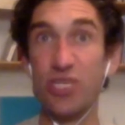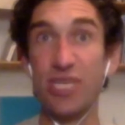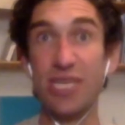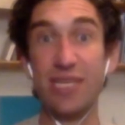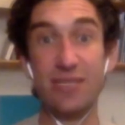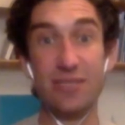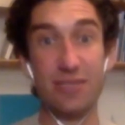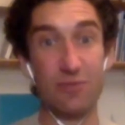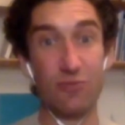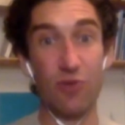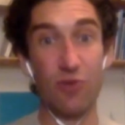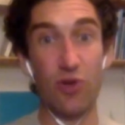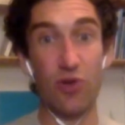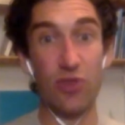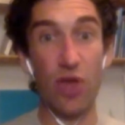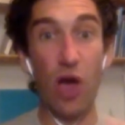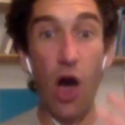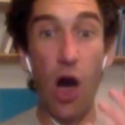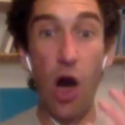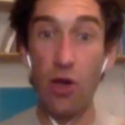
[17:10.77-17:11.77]
building
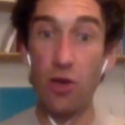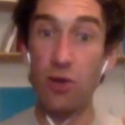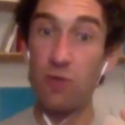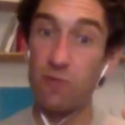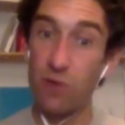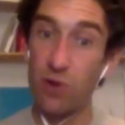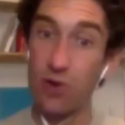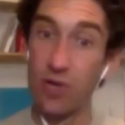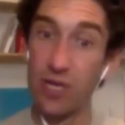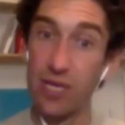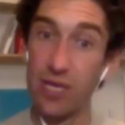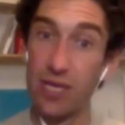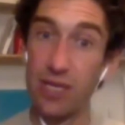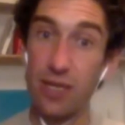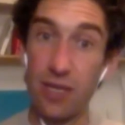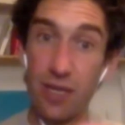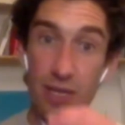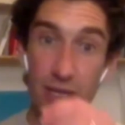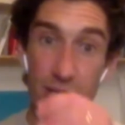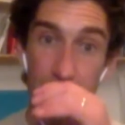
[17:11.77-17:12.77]
routines around the how
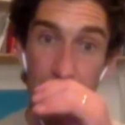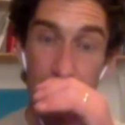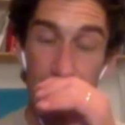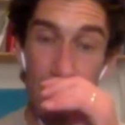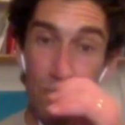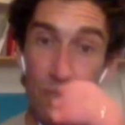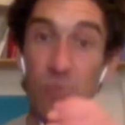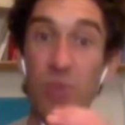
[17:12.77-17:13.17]
of learning,